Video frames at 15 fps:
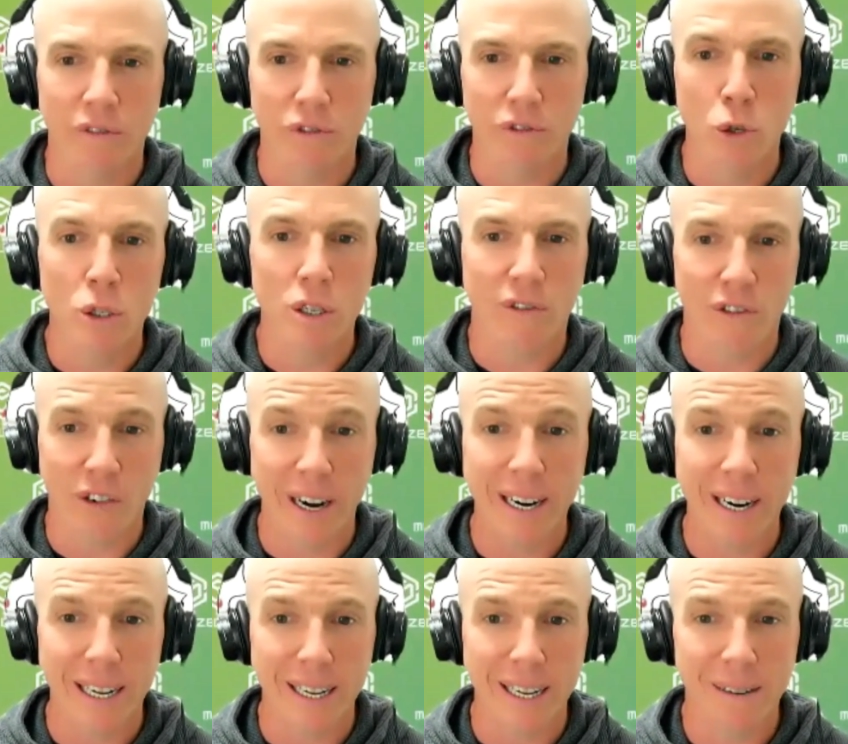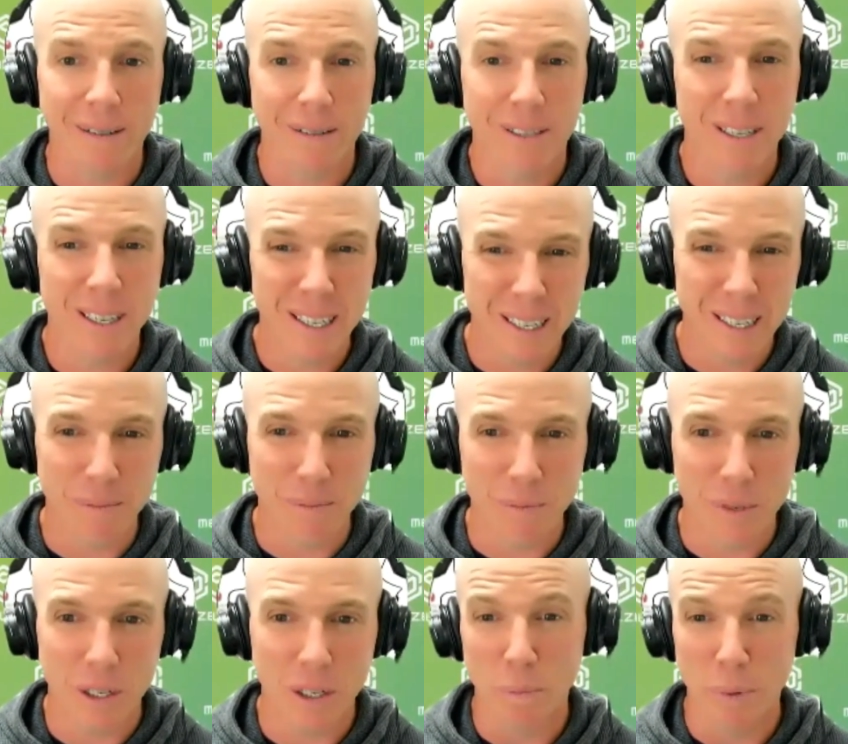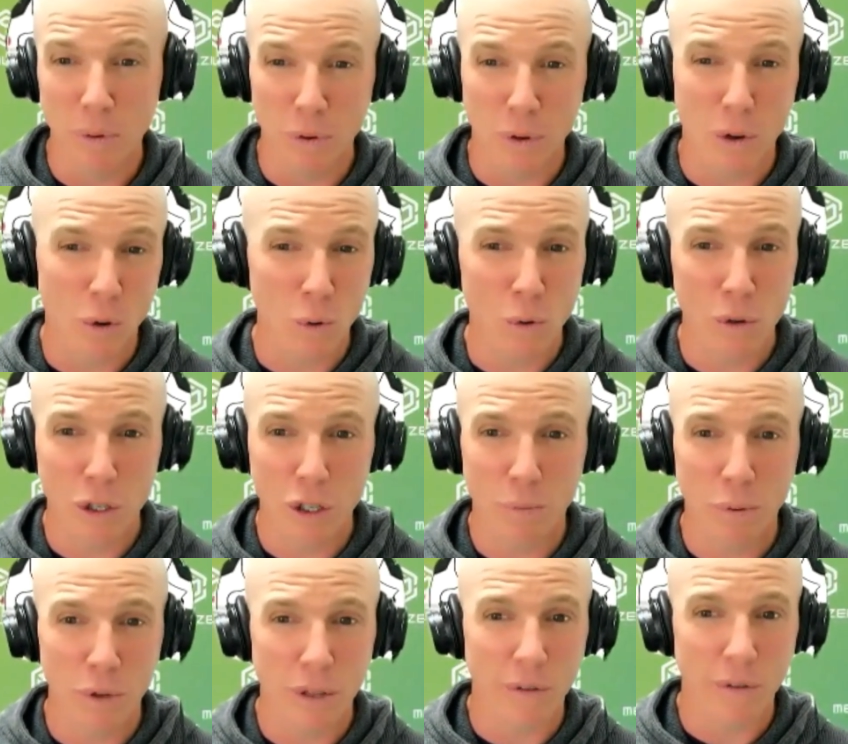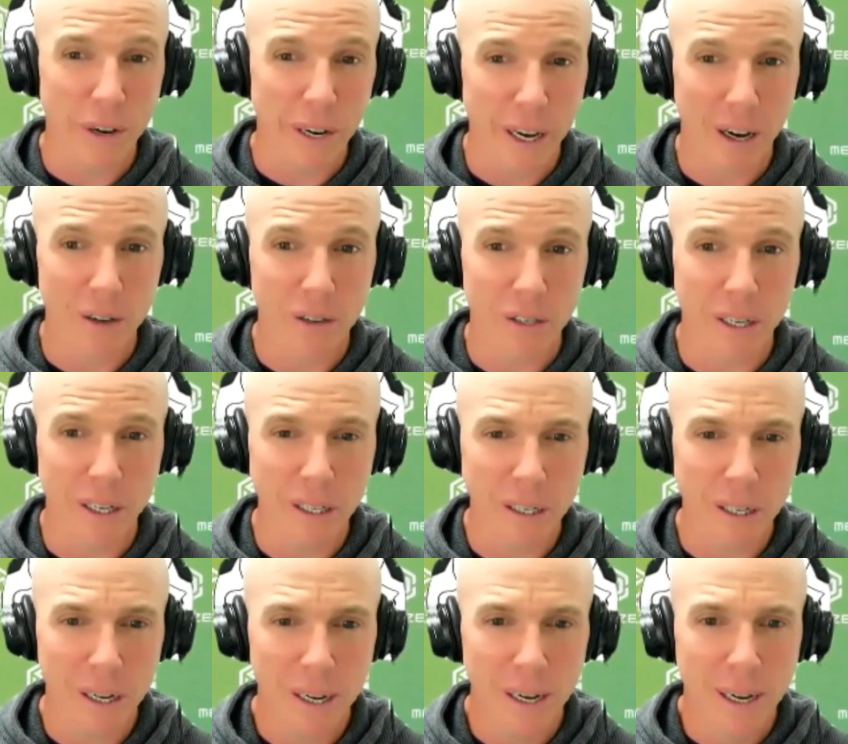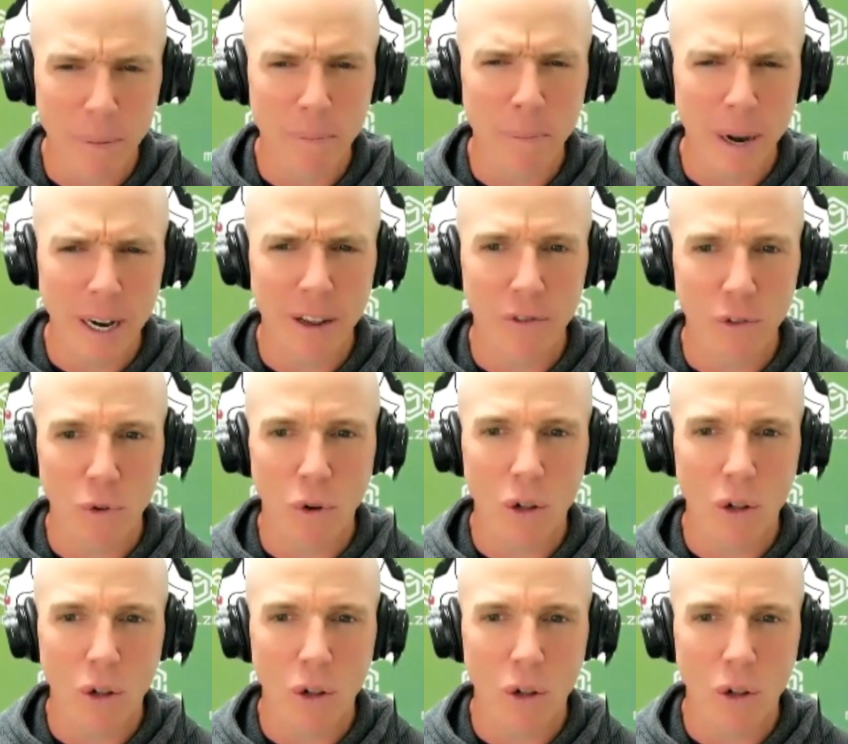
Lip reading: user-friendly system to build a course. You put the videos in. Many of your